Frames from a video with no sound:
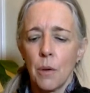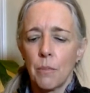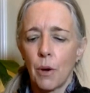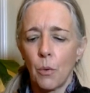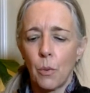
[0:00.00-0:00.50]

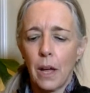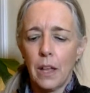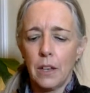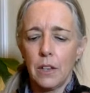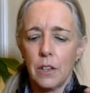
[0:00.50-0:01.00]
But
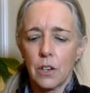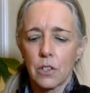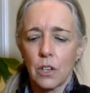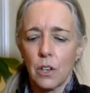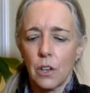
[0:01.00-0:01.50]
when
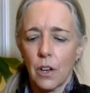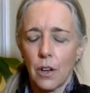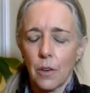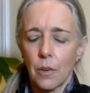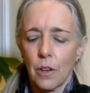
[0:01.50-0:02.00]
there's
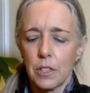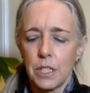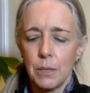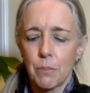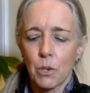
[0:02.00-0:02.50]
a
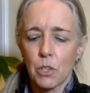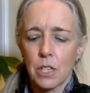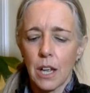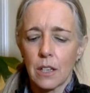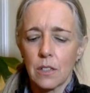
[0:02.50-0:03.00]
deeper
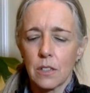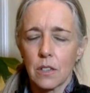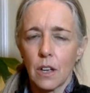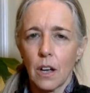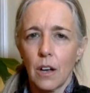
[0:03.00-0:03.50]

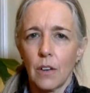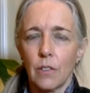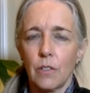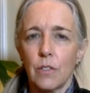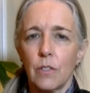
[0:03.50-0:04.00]
sense
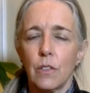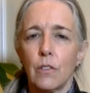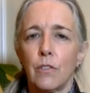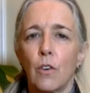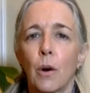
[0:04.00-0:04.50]
of the
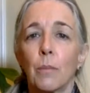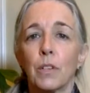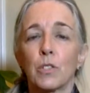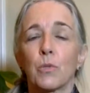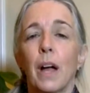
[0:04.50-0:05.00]

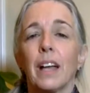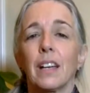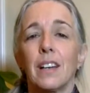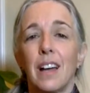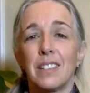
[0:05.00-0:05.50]
formless
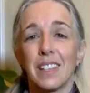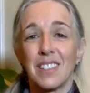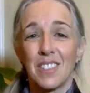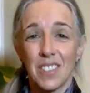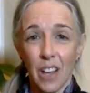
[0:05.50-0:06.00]
recognizing
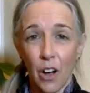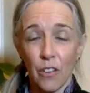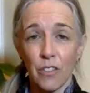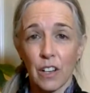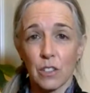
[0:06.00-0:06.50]

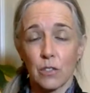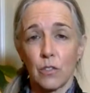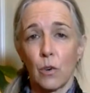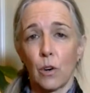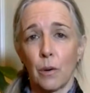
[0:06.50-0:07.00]
itself as
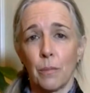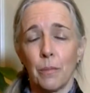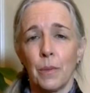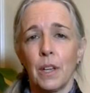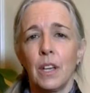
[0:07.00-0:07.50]
form,
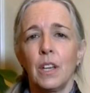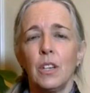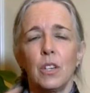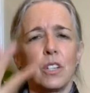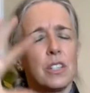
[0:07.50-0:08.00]

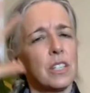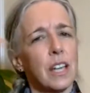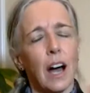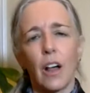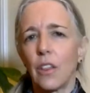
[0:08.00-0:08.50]
you could see
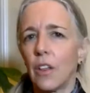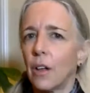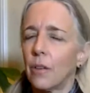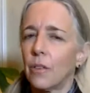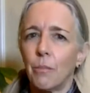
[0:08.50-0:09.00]
how
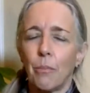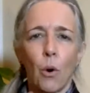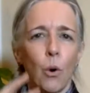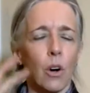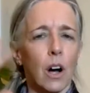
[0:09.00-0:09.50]
the
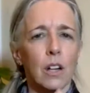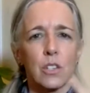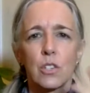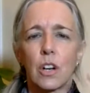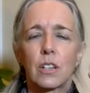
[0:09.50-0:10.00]
whole
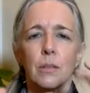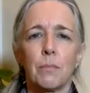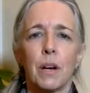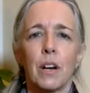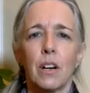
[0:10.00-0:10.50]
construct and
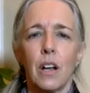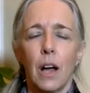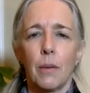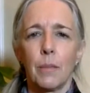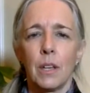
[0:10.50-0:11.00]

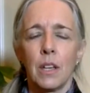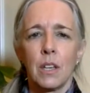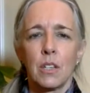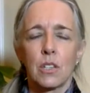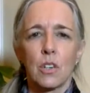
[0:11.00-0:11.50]
paradigm
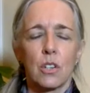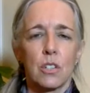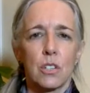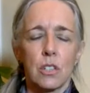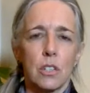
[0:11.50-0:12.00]

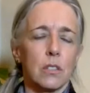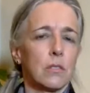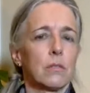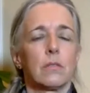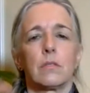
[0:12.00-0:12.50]
starts to
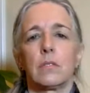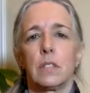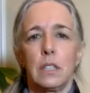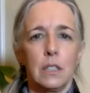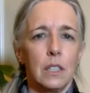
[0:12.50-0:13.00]

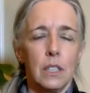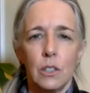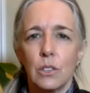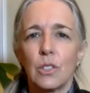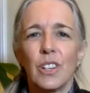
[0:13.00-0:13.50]

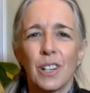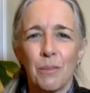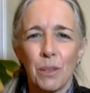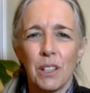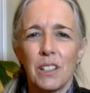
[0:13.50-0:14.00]
yield to a
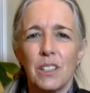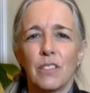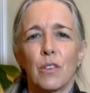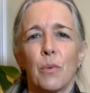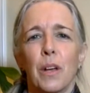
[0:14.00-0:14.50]
completely
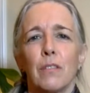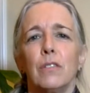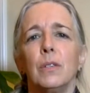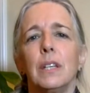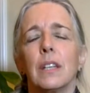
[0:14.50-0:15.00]
different way of
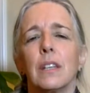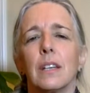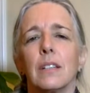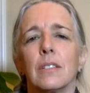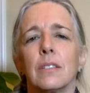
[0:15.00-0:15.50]
viewing
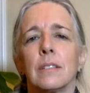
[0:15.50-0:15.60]
things.